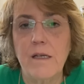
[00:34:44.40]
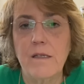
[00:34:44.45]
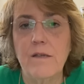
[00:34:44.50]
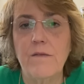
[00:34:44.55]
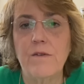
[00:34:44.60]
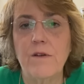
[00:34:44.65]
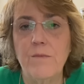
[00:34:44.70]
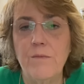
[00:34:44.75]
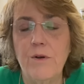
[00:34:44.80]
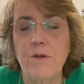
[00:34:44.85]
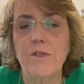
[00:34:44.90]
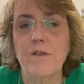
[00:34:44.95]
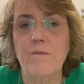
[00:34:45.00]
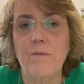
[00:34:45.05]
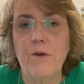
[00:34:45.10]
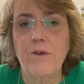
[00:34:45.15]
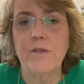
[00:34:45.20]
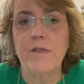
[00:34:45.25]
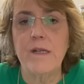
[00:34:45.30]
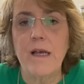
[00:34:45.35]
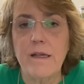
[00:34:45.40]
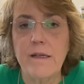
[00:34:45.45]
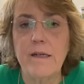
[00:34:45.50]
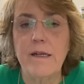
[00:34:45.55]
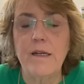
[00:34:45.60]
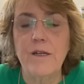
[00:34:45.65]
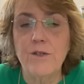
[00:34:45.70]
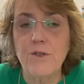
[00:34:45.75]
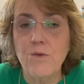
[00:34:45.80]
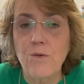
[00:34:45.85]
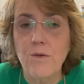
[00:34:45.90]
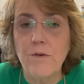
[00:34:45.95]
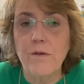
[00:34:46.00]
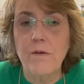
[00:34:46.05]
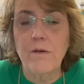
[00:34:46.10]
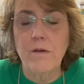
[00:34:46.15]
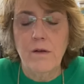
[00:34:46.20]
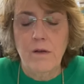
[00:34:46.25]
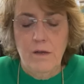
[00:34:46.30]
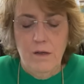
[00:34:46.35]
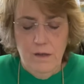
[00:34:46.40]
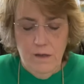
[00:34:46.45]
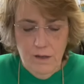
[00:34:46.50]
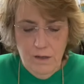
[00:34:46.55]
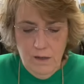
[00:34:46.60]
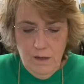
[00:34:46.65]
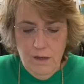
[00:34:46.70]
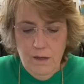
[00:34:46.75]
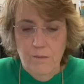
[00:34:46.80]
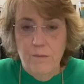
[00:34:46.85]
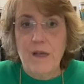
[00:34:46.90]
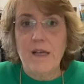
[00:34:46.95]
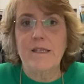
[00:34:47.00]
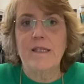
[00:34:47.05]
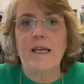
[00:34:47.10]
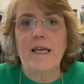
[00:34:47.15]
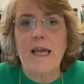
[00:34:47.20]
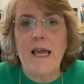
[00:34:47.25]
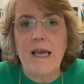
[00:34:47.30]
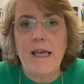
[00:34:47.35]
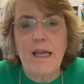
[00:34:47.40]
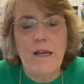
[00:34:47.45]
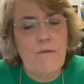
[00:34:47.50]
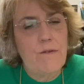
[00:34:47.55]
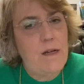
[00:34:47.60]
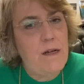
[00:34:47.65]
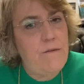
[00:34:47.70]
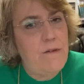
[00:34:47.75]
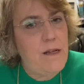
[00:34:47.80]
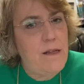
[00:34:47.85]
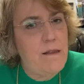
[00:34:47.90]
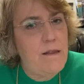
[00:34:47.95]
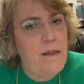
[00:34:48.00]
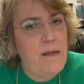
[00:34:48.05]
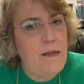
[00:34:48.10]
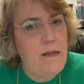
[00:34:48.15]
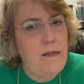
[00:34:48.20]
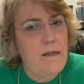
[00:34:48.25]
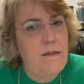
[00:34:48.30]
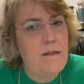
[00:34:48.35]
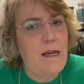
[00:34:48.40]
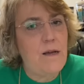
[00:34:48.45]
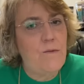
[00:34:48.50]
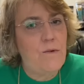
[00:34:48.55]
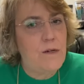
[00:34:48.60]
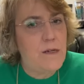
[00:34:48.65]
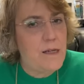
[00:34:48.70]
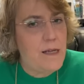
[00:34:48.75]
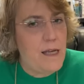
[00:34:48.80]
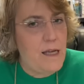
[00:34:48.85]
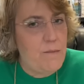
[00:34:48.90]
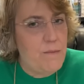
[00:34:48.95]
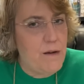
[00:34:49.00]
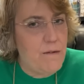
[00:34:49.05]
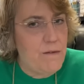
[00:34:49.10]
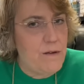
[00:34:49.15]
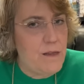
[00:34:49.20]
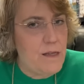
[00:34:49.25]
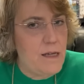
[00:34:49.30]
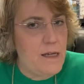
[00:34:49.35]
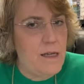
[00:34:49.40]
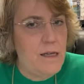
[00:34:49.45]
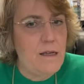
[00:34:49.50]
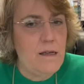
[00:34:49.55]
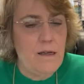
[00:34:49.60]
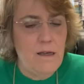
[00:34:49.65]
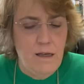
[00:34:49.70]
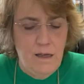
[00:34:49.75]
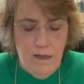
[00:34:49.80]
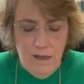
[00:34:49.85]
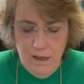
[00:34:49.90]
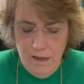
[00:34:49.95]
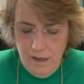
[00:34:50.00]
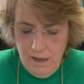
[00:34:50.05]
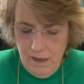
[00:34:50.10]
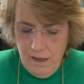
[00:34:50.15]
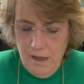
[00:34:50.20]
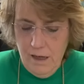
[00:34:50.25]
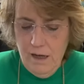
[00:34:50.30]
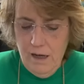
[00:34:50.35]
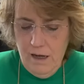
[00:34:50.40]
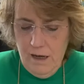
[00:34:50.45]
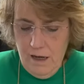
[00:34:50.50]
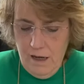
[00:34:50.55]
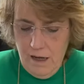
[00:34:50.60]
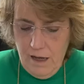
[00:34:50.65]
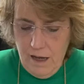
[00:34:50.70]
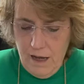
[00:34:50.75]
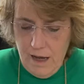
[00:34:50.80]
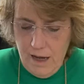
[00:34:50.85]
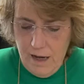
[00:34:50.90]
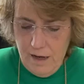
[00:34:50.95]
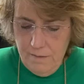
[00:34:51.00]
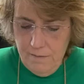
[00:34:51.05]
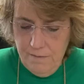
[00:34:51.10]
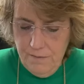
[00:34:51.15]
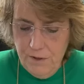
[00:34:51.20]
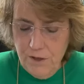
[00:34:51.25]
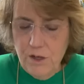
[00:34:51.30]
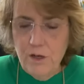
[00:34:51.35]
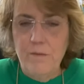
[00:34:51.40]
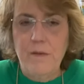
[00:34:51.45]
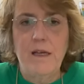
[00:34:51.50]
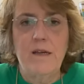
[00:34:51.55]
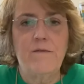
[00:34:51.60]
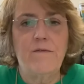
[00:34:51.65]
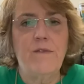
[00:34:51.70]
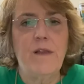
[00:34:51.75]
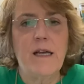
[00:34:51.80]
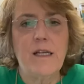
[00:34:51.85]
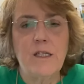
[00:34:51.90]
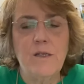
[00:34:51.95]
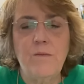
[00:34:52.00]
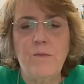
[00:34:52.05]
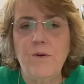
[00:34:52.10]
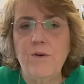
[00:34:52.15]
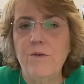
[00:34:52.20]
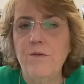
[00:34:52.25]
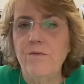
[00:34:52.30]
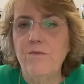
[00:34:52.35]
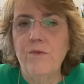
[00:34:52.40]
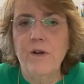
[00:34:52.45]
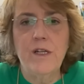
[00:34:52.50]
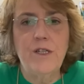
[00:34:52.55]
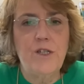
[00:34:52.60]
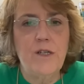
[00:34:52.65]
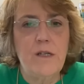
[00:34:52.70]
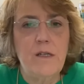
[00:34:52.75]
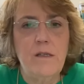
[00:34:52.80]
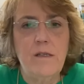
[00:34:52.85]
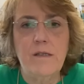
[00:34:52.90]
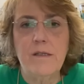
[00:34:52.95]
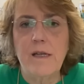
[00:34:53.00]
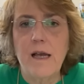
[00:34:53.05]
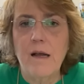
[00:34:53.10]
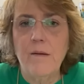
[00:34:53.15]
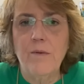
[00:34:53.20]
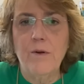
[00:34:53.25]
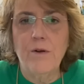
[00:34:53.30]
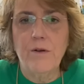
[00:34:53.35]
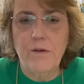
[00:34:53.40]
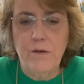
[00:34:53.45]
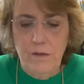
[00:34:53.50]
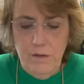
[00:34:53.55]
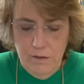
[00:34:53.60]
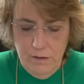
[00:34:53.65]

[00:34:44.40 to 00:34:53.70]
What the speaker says: compulsive personality disorder, because they can't get rid of anything. They want to keep everything. They're going to be inflexible, rigid, stubborn.